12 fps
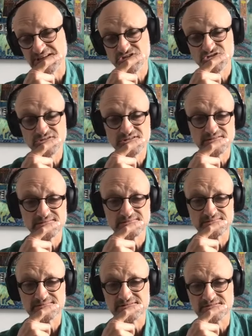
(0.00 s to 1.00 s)
You should,
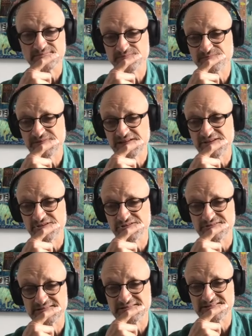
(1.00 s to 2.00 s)
you
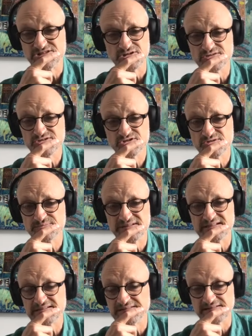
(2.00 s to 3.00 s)
know, children should
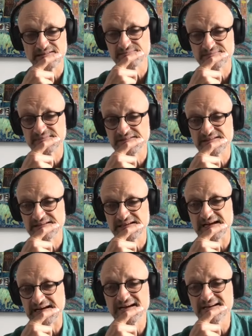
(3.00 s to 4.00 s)
be
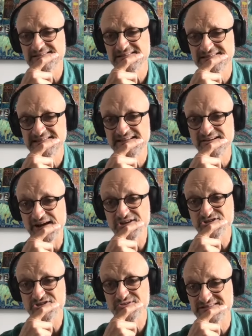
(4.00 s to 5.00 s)
hugged, there
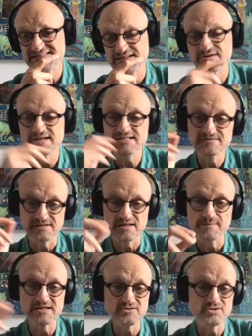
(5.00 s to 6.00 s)
are shoulds, there are
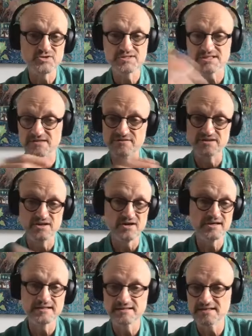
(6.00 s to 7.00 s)
developmental shoulds. If you
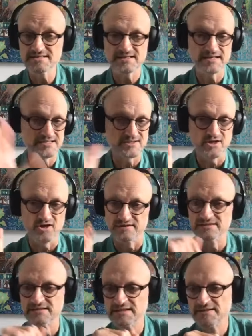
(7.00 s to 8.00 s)
don't get this, it's
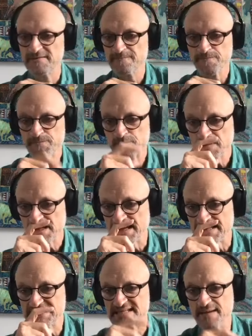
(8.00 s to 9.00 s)
over.
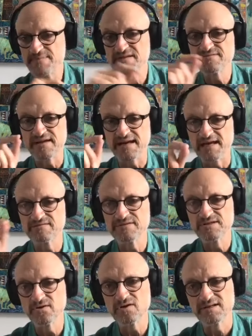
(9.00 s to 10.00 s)
It's the same thing for
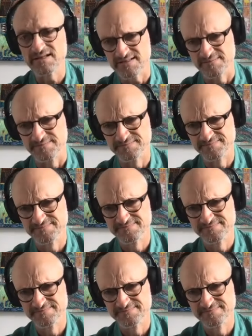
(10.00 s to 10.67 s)
every organism.